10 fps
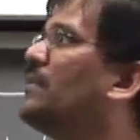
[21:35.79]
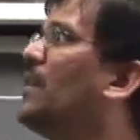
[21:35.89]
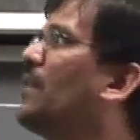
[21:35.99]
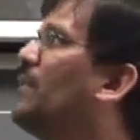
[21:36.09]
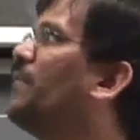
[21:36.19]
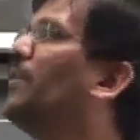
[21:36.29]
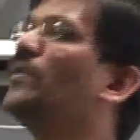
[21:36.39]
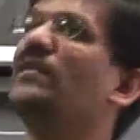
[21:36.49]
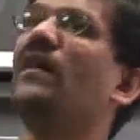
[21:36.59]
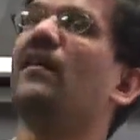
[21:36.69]
sort of the
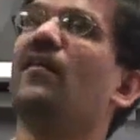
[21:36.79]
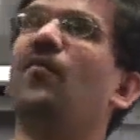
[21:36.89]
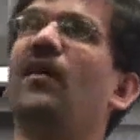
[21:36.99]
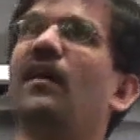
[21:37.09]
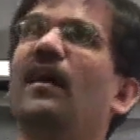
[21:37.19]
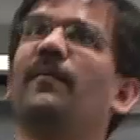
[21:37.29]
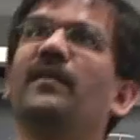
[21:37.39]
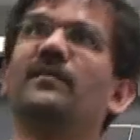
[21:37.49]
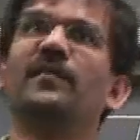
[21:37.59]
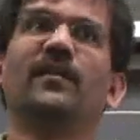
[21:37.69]
flow chart of what
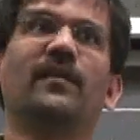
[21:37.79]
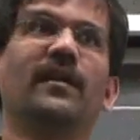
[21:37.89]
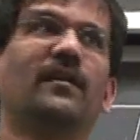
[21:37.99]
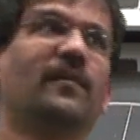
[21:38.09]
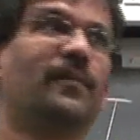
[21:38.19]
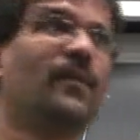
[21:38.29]
happens when you write the